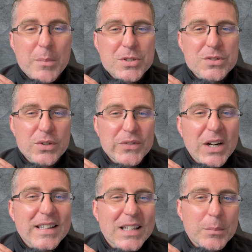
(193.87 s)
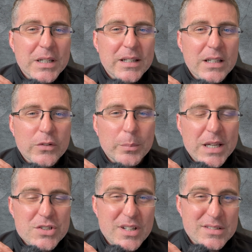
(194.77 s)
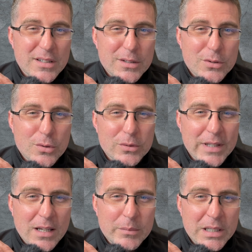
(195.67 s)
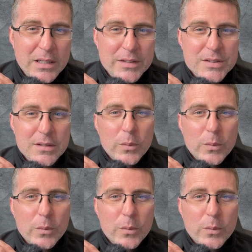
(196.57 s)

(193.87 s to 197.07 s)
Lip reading: options are very limited if a patient has uncontrolled diabetes.